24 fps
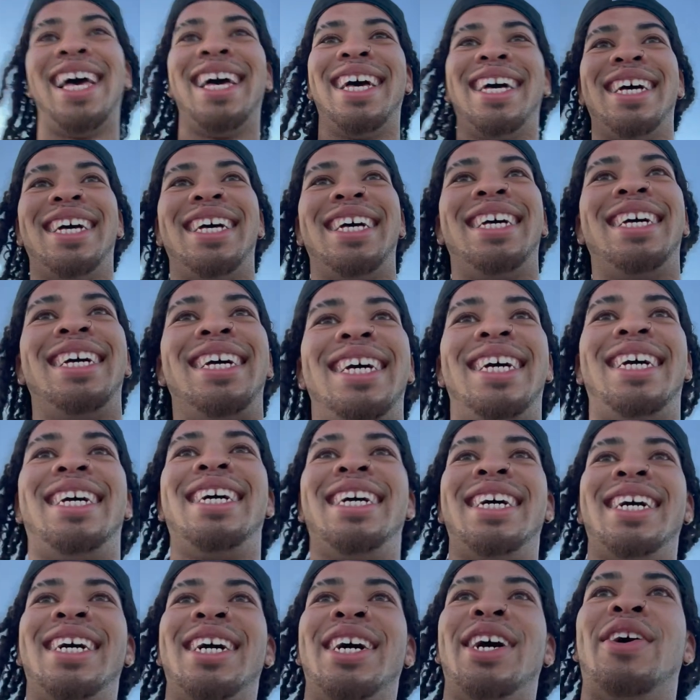Crab waiting for
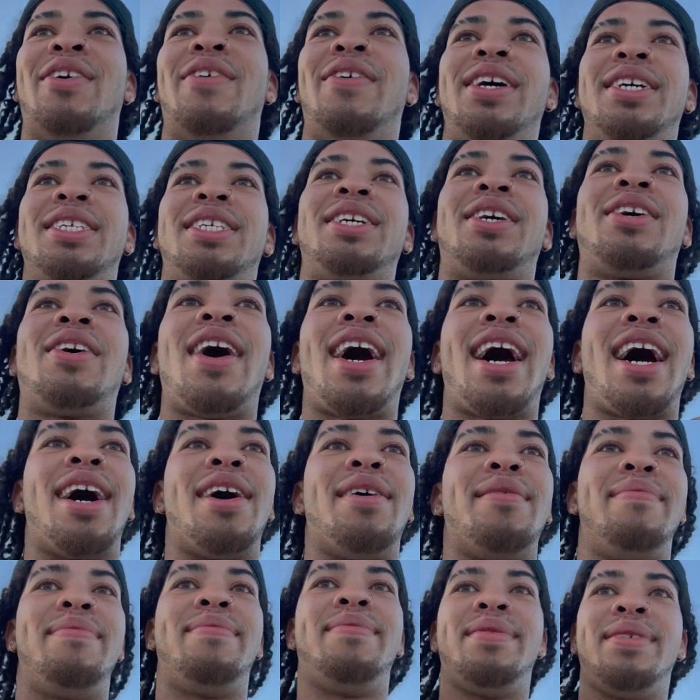you. Where's the crab?